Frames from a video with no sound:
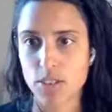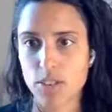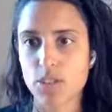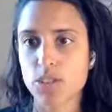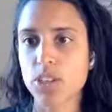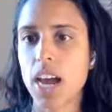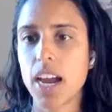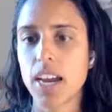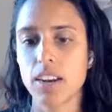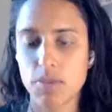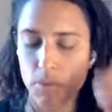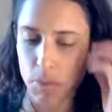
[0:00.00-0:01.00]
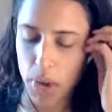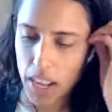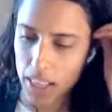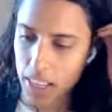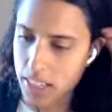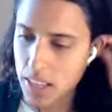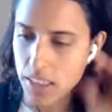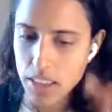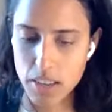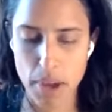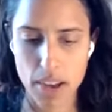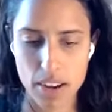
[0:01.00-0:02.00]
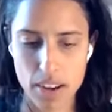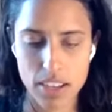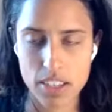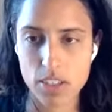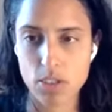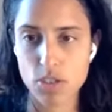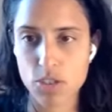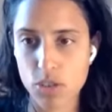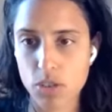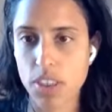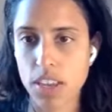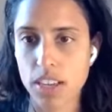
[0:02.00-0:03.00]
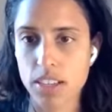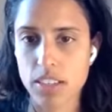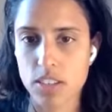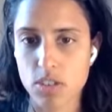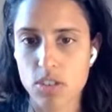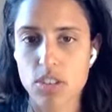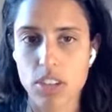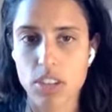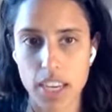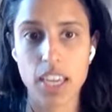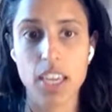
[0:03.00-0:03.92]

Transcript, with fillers: So there's kind of the way I like to think about it is that there's certain things that start to like